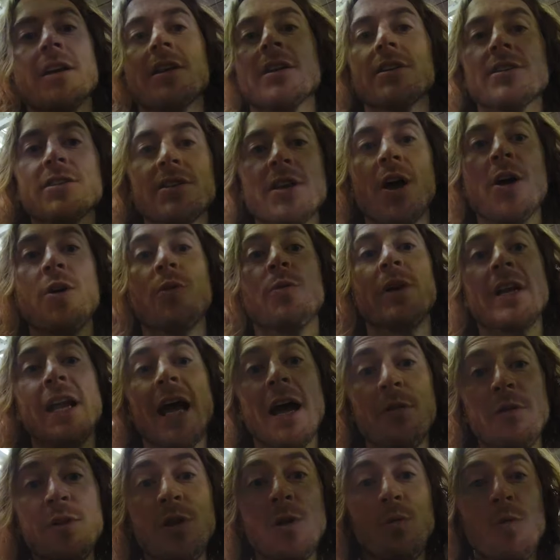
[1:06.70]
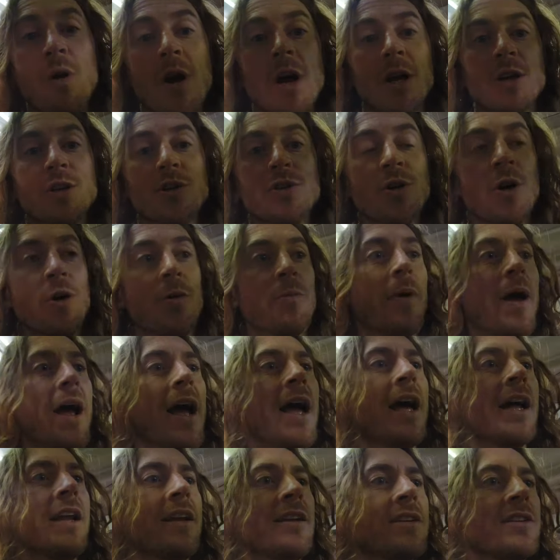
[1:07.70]
So we're now in the workshop
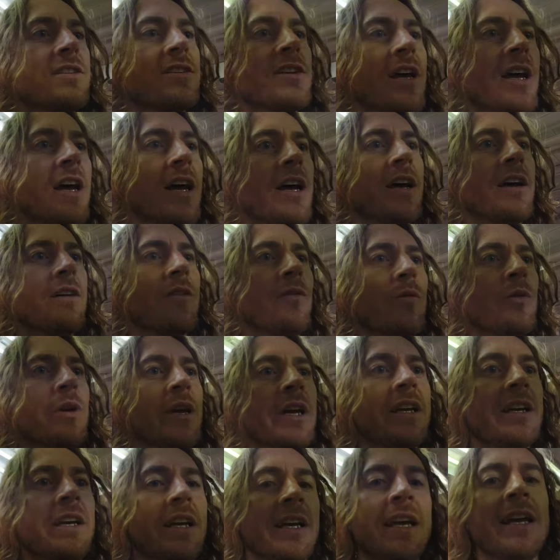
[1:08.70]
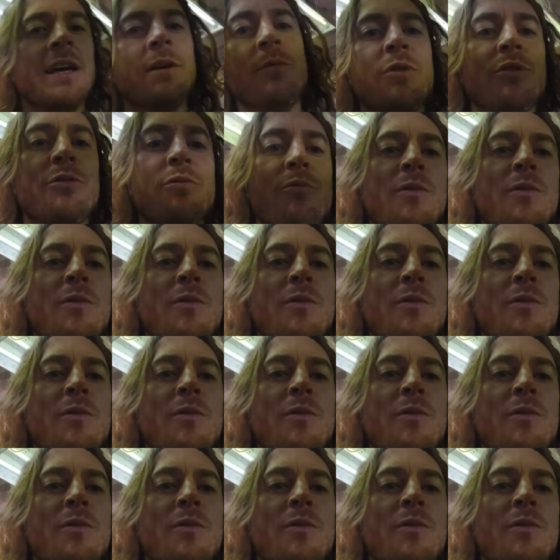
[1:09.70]
and we're here with